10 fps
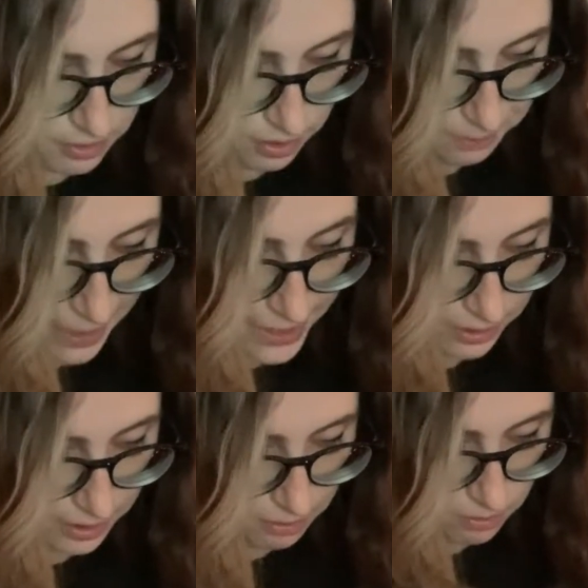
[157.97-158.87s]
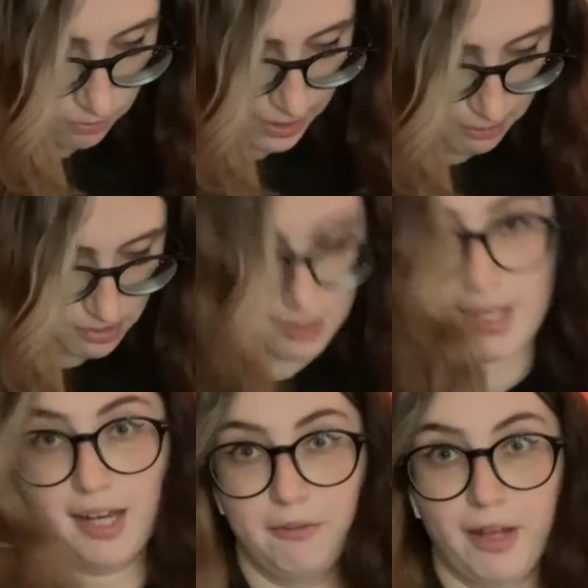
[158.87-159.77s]
the piling when I was
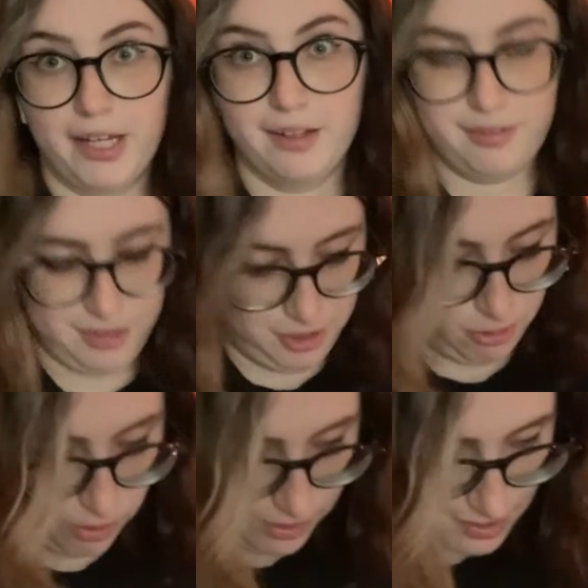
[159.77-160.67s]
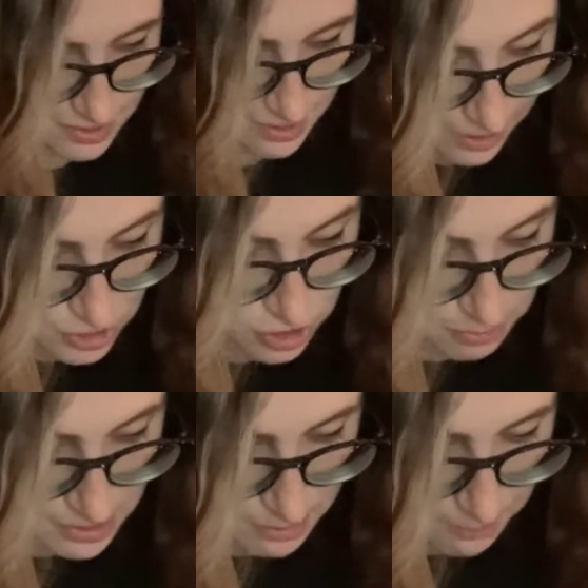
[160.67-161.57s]
getting ready to do all this. It should
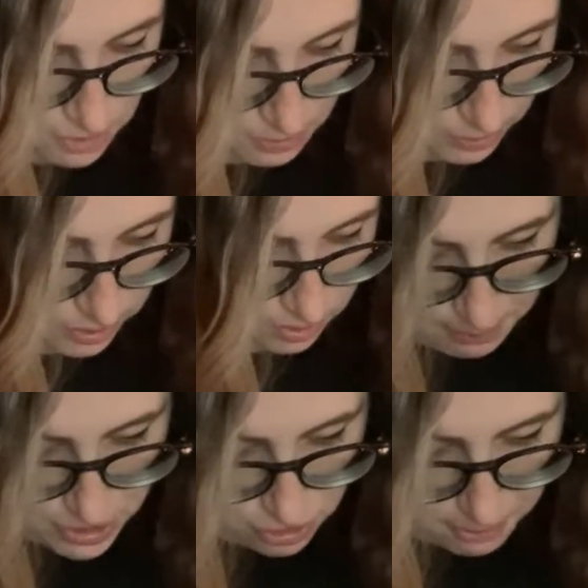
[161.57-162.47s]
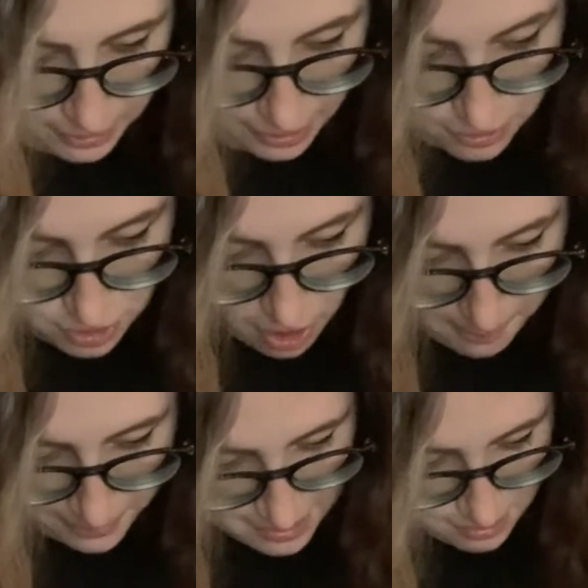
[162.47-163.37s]
be September's book. I made sure to put that on top.
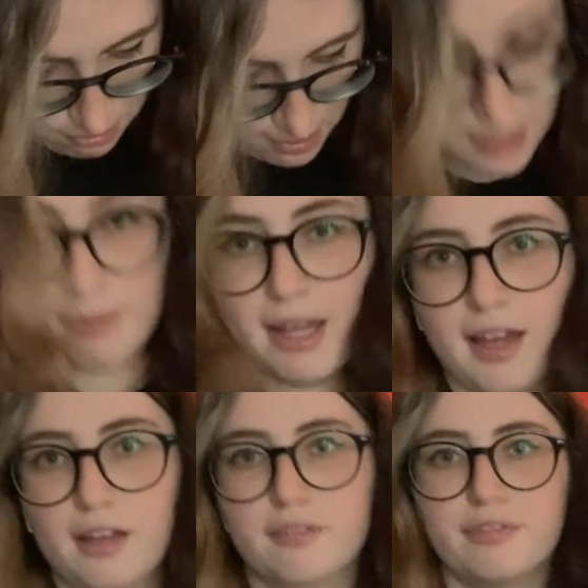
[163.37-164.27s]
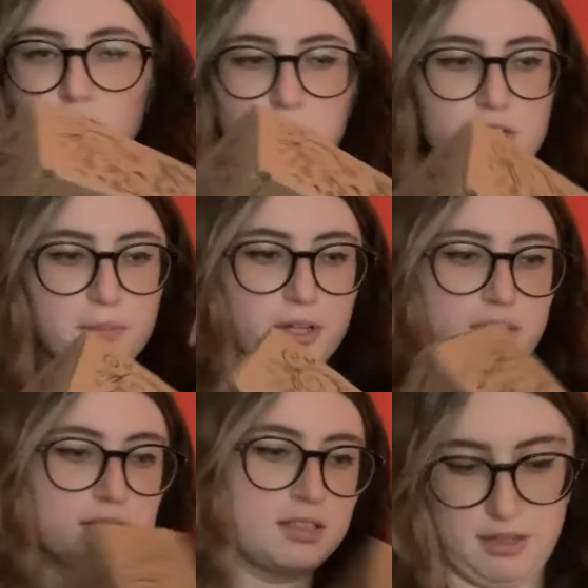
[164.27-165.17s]
And so next we have October's book.
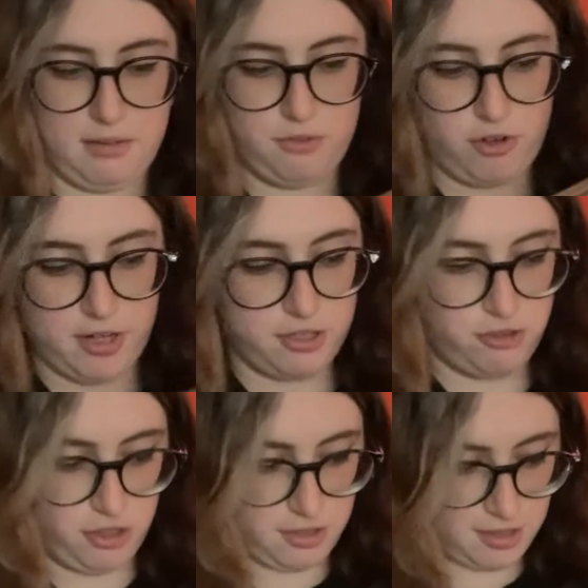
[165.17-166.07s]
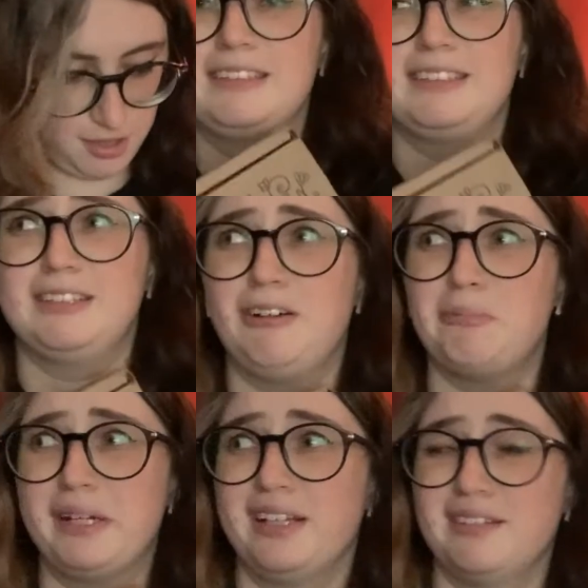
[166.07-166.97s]
I am trying to just
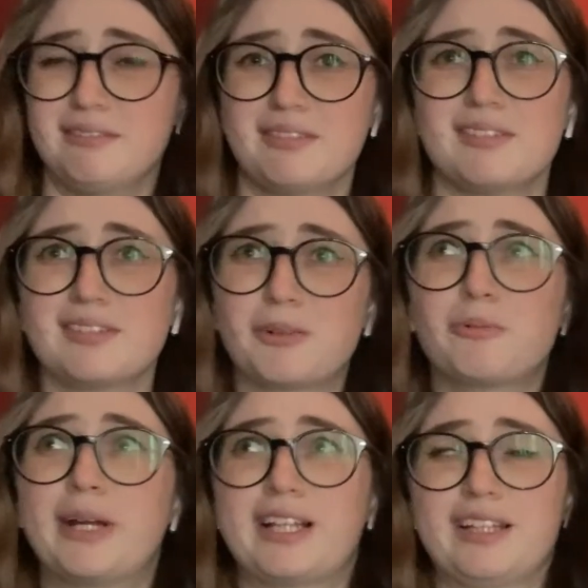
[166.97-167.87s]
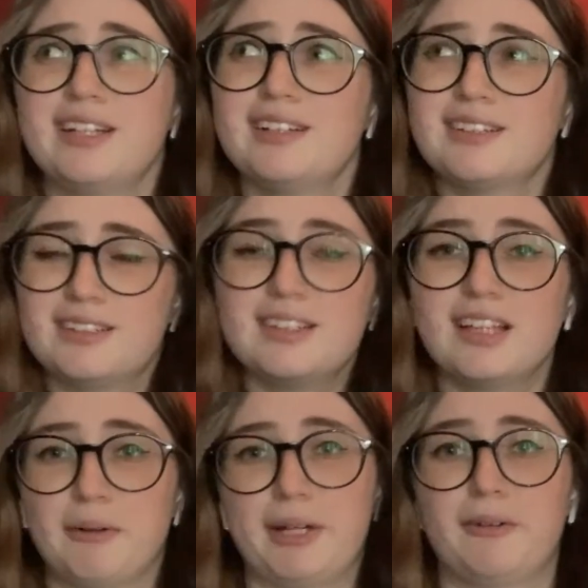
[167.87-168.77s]
open it quickly.
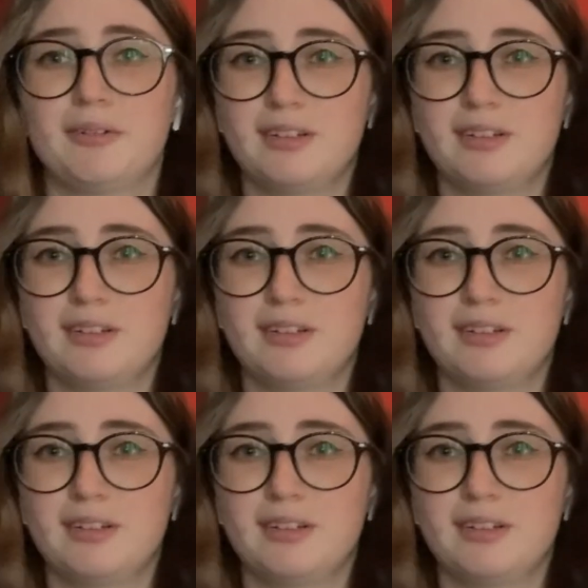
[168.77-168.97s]
There we go.